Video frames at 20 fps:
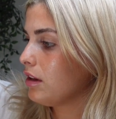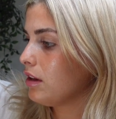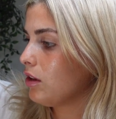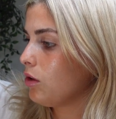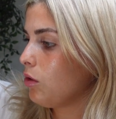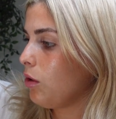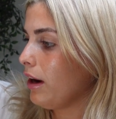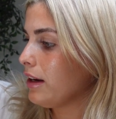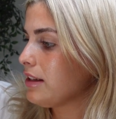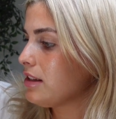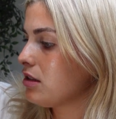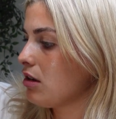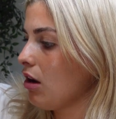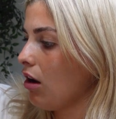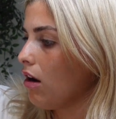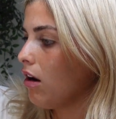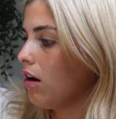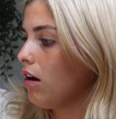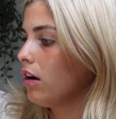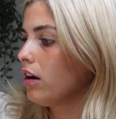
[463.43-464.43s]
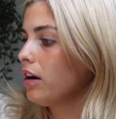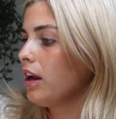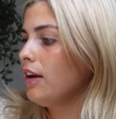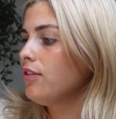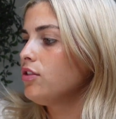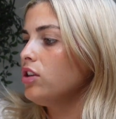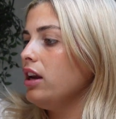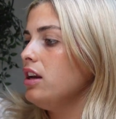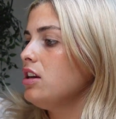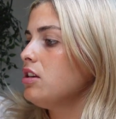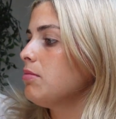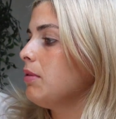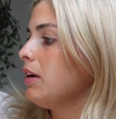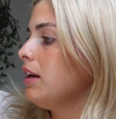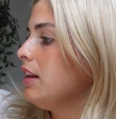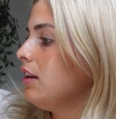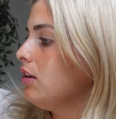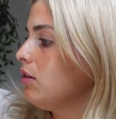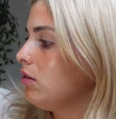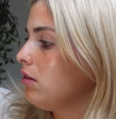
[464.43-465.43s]
quite dark. I've changed my
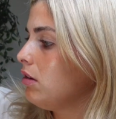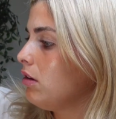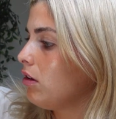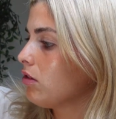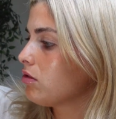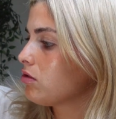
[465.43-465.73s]
little lock